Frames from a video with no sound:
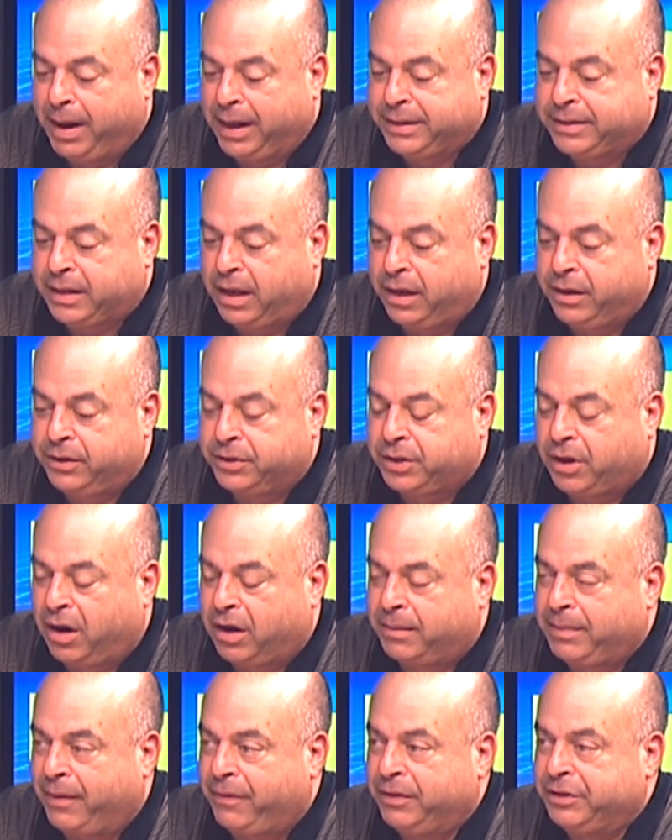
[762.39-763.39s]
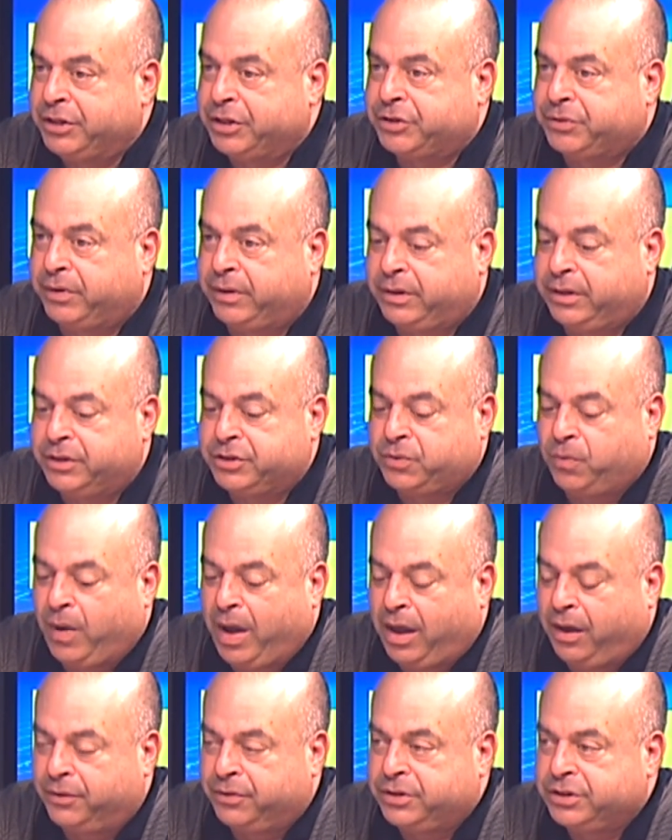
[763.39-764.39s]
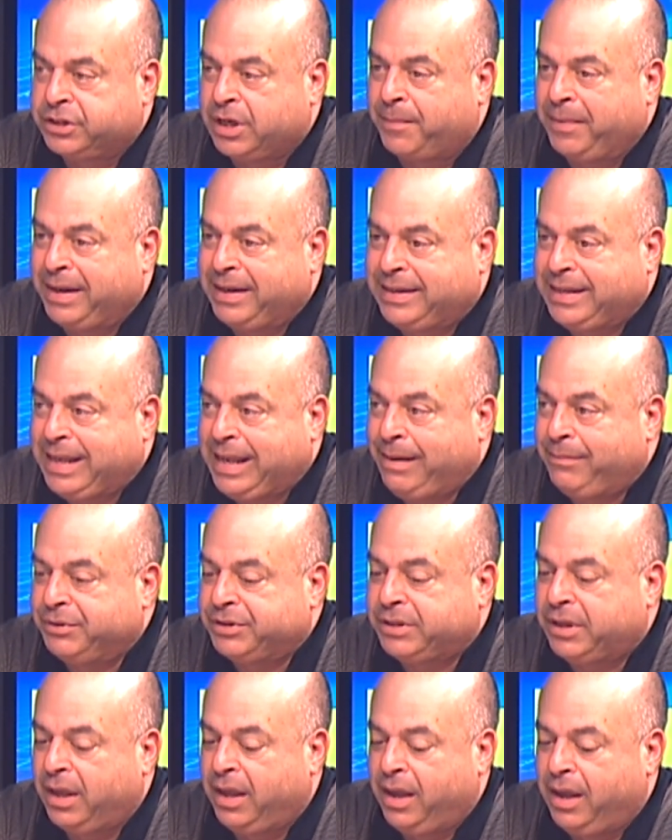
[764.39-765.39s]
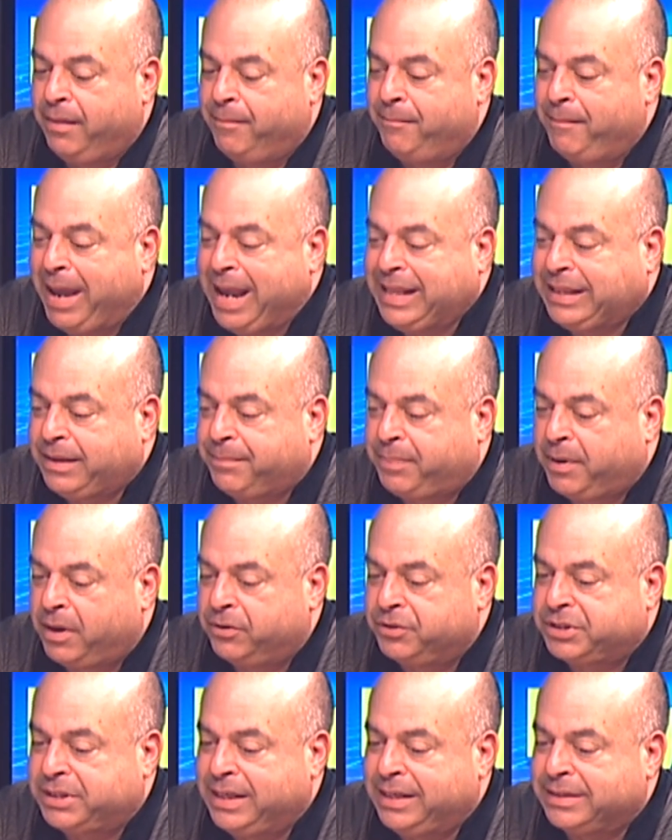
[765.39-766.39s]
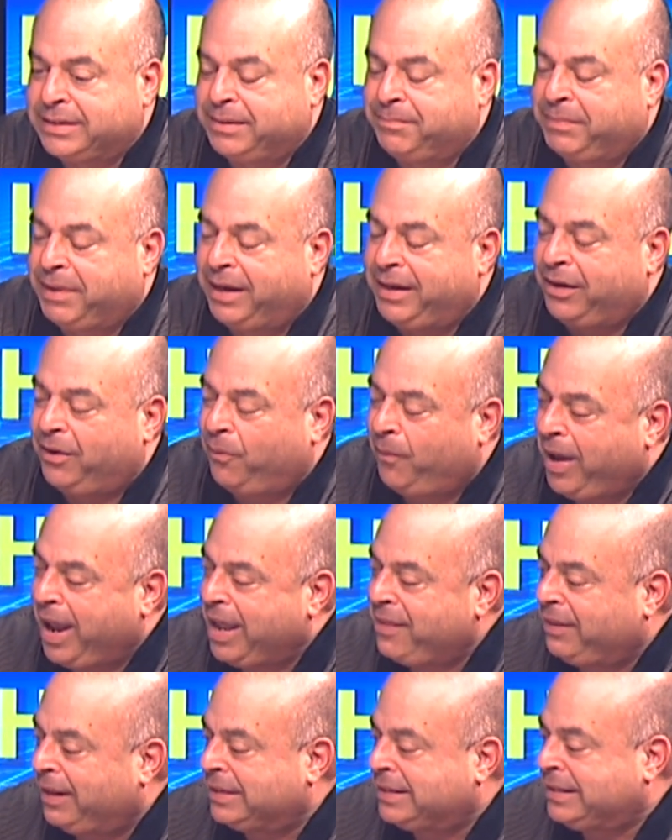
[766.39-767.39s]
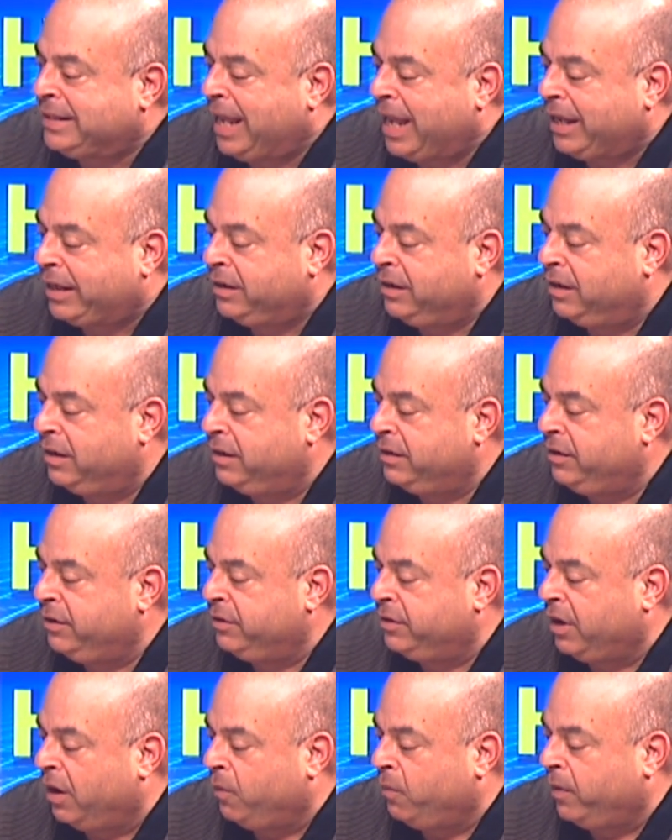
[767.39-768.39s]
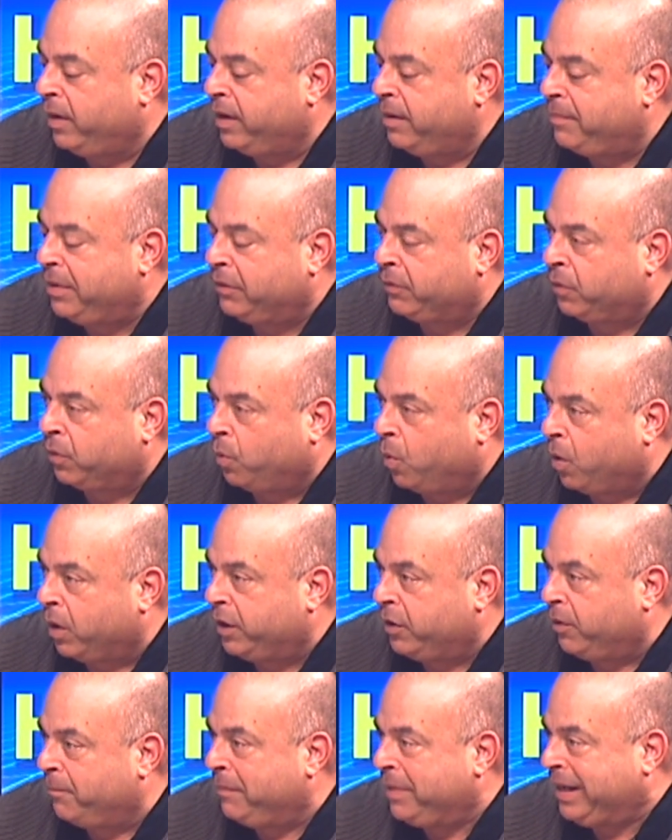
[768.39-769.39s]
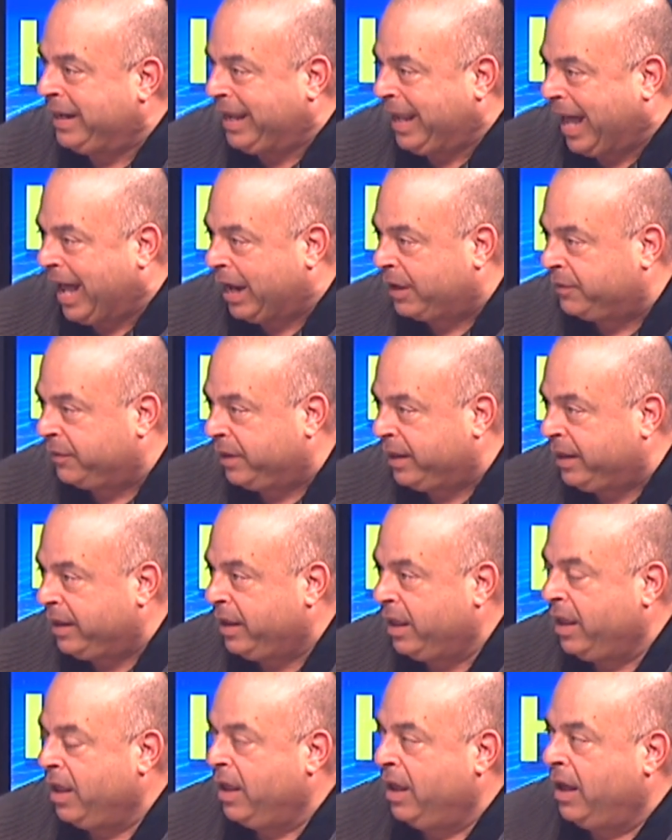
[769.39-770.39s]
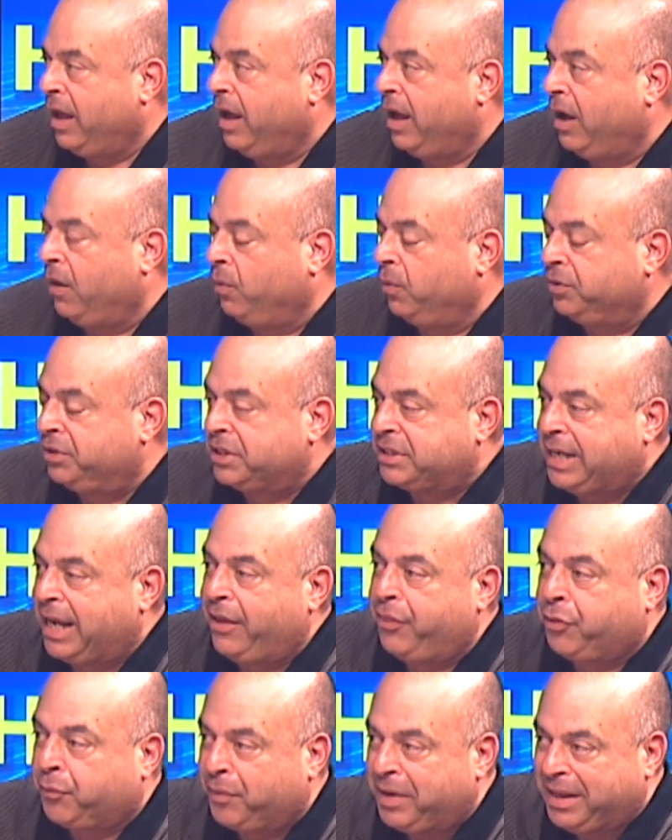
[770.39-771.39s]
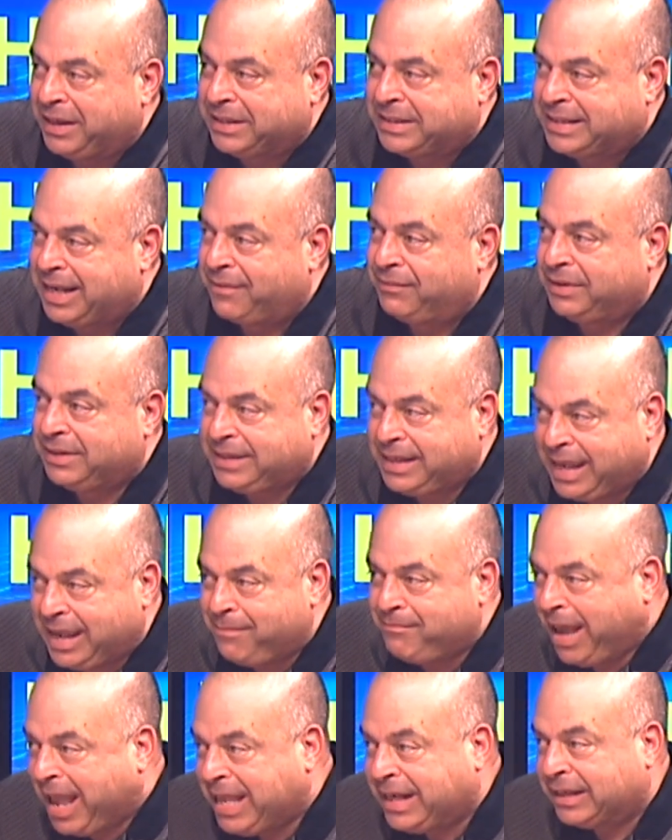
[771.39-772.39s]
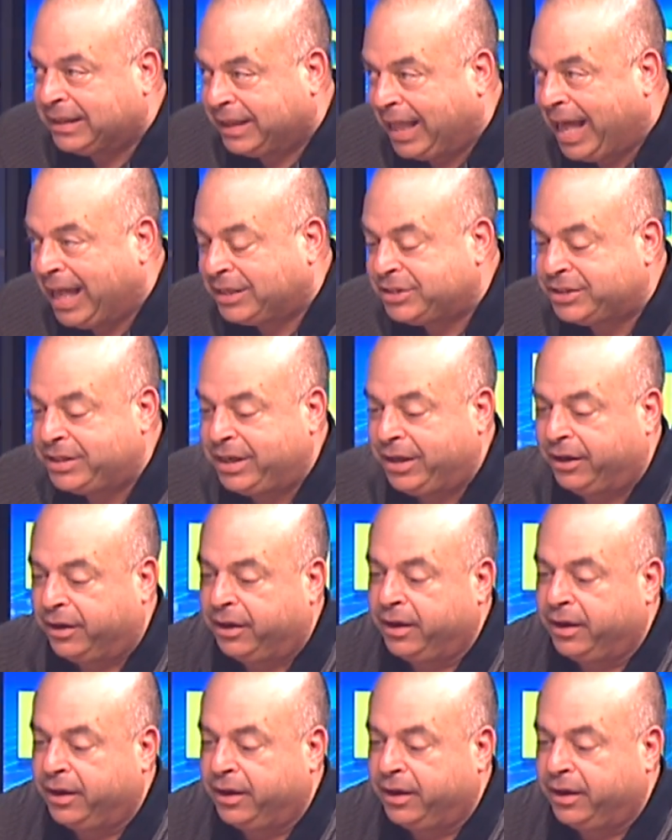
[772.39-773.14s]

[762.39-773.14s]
But you talk about the district as well. So many teams make the postseason, but in a way that's not good. You don't want to be rewarded on mediocrity. We'll just say a 3-7 team made it last year.